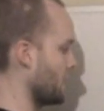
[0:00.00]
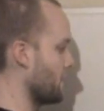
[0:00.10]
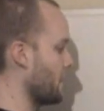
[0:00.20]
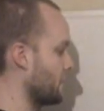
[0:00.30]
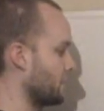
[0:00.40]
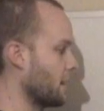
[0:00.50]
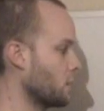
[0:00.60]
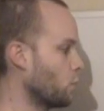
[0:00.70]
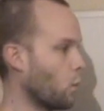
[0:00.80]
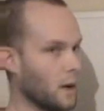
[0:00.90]
And they may
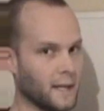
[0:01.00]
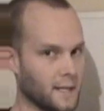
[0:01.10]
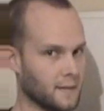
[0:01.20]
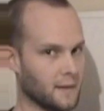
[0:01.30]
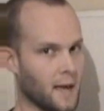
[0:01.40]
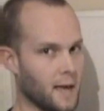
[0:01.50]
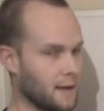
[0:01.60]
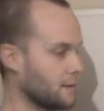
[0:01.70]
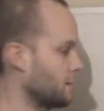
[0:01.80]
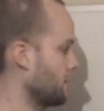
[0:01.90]
say, what is
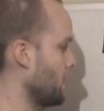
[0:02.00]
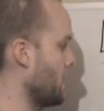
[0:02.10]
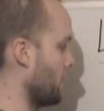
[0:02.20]
x?